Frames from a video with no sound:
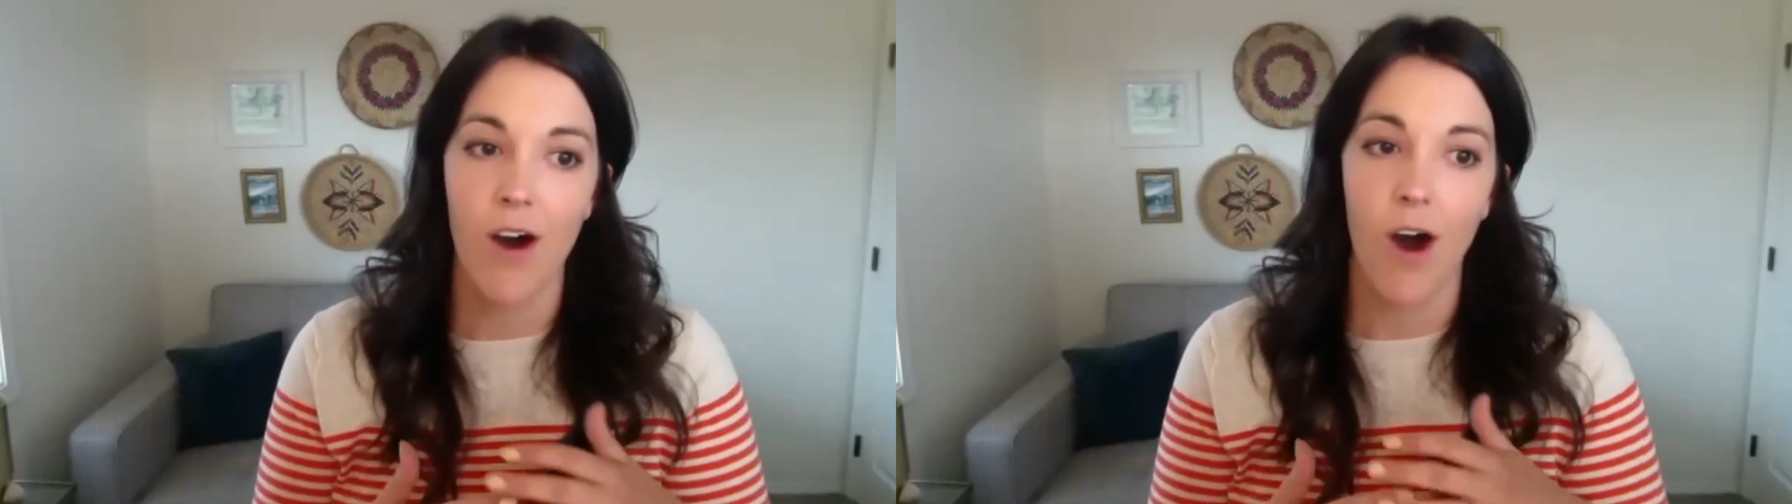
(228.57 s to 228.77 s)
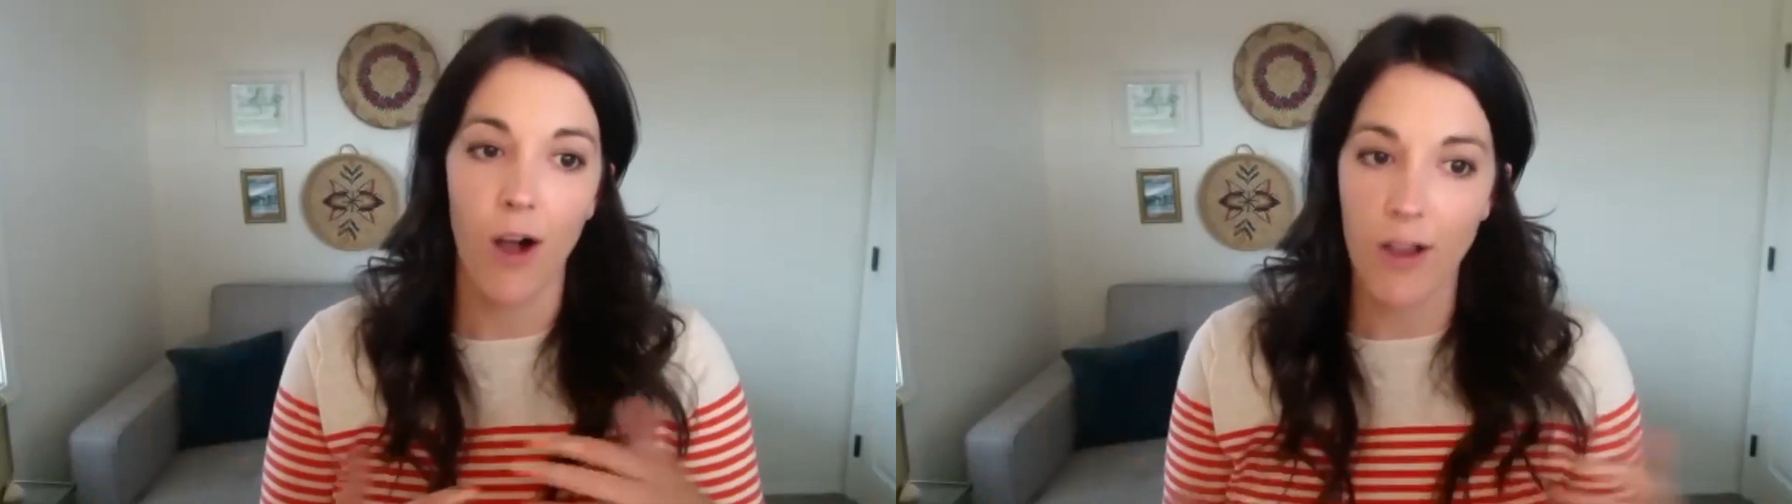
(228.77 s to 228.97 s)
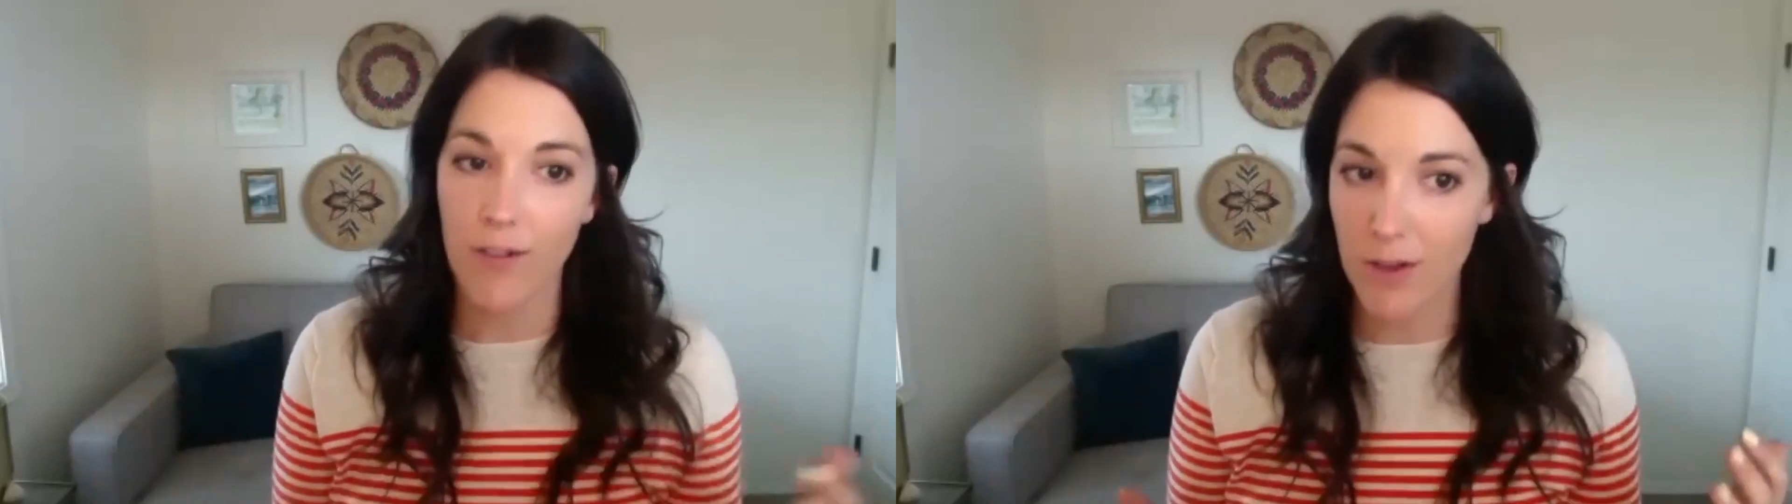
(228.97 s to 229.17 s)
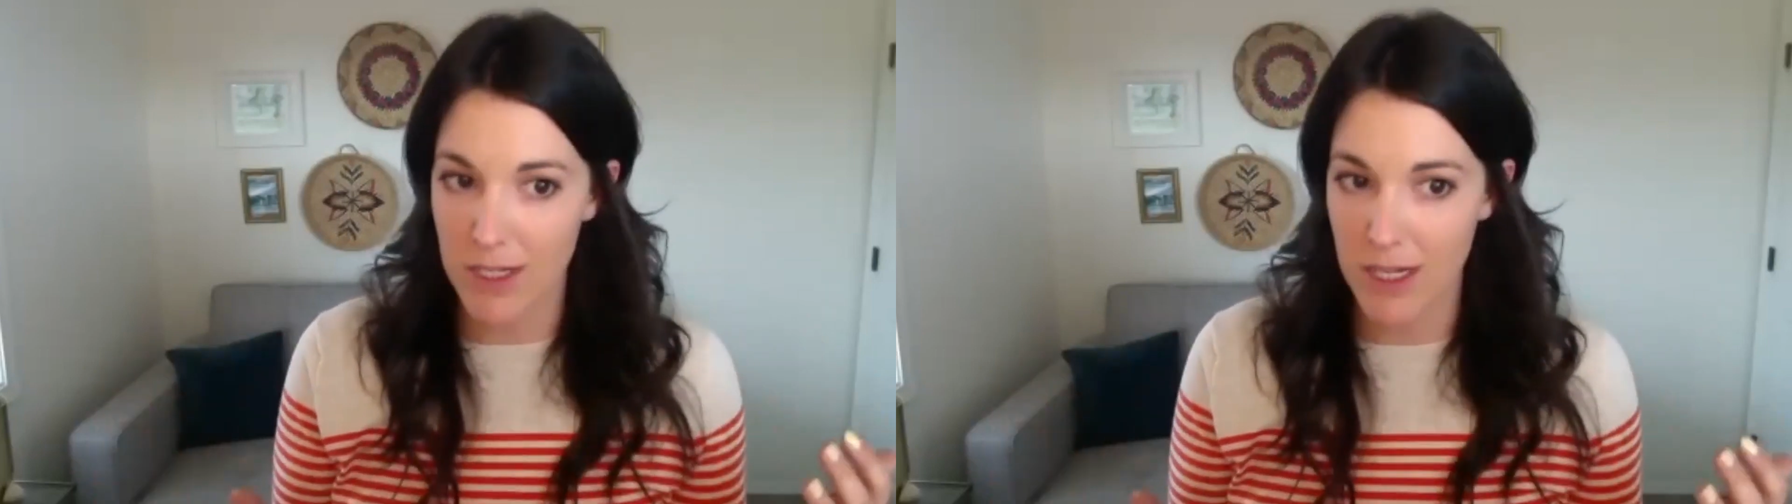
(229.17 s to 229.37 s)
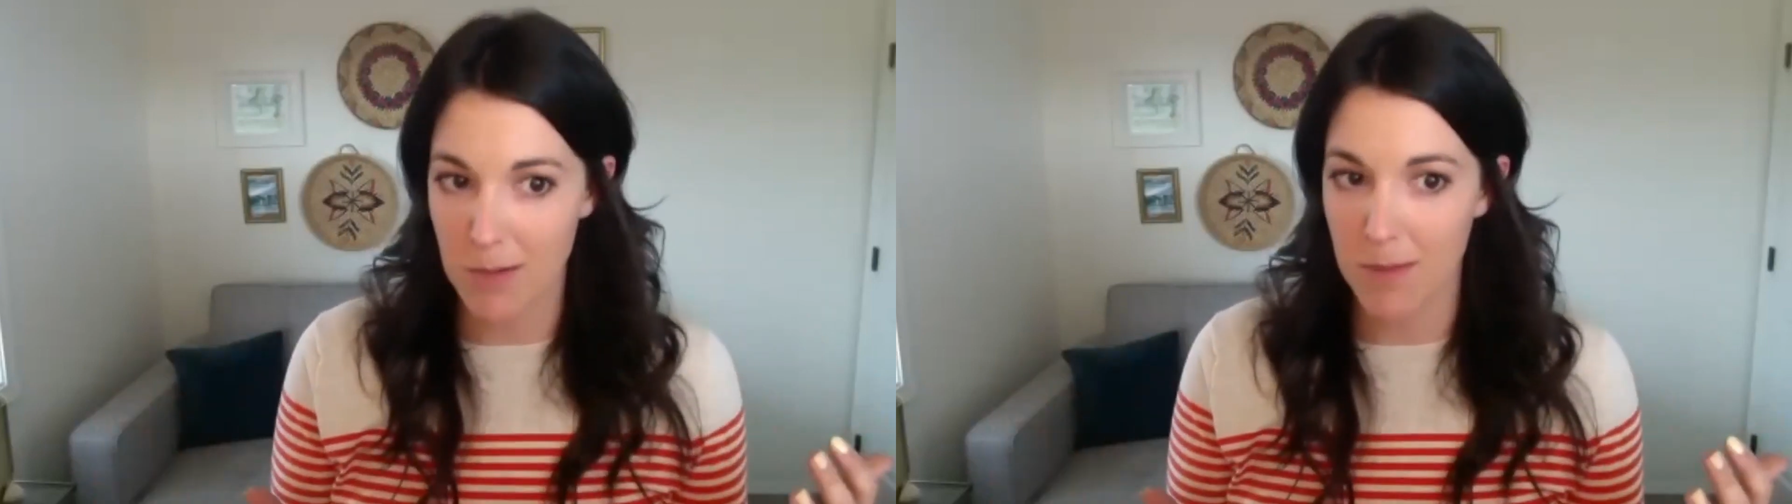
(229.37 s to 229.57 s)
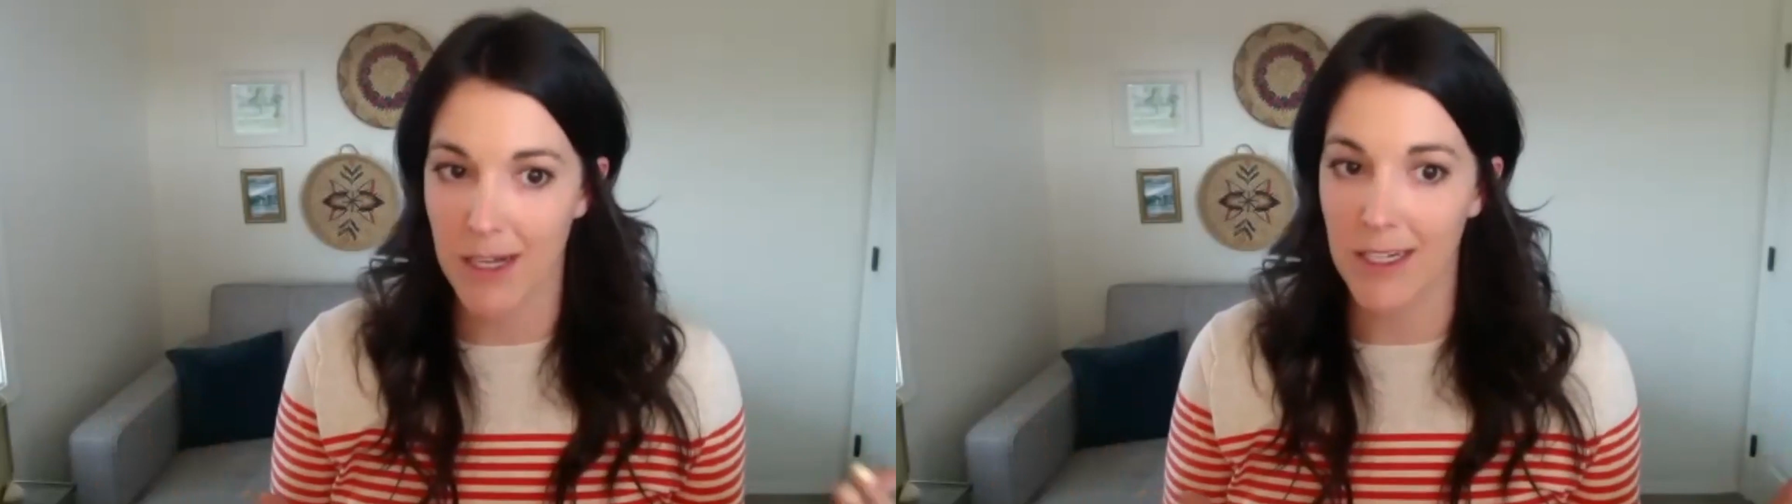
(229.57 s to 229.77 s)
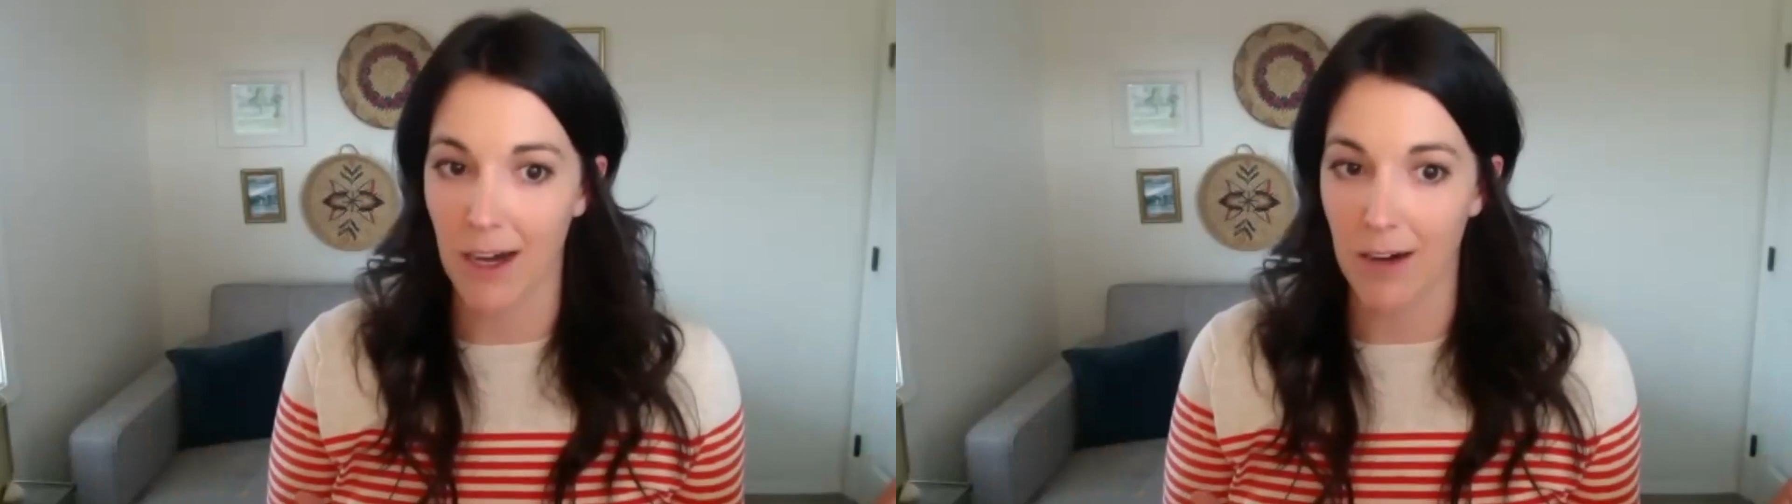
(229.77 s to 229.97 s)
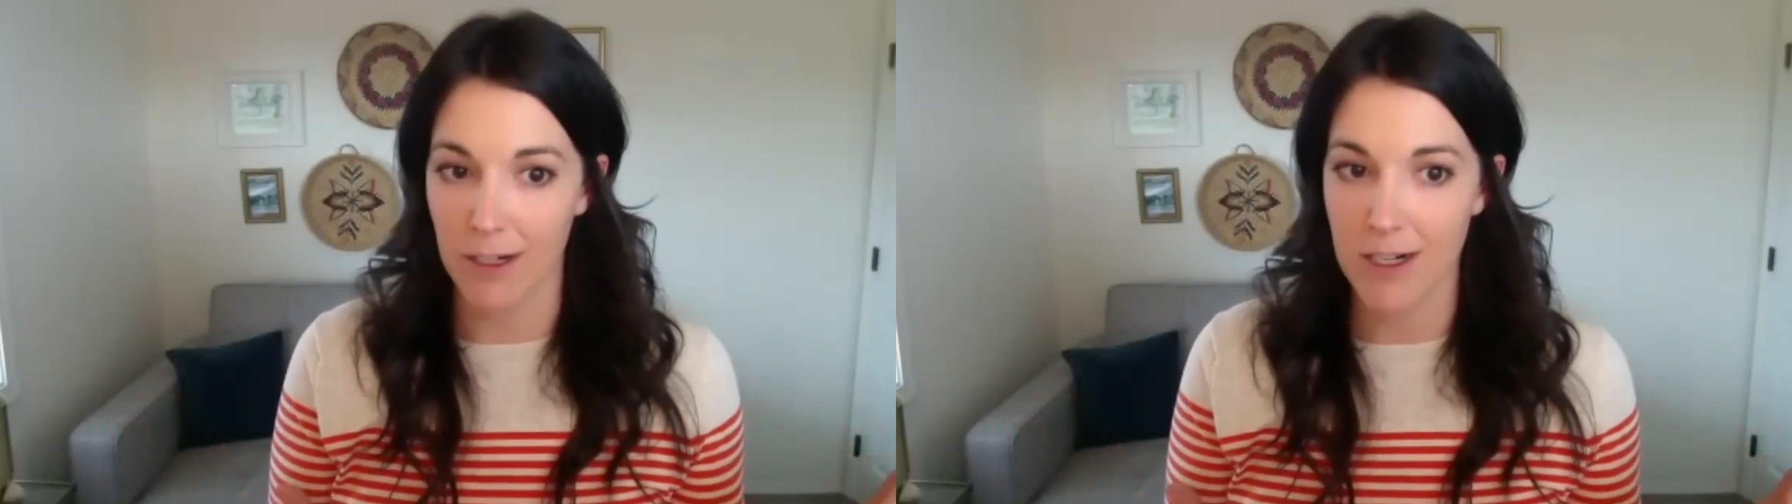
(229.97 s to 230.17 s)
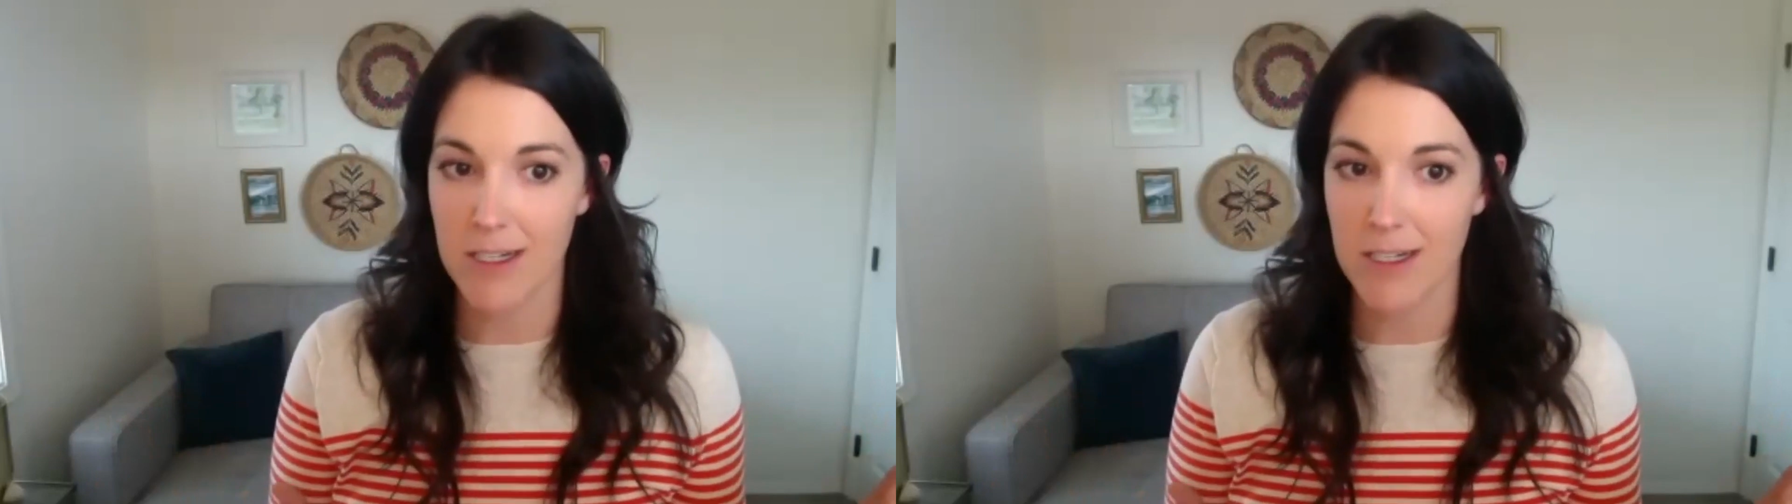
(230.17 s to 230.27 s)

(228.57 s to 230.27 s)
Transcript: All of those need to be uncovered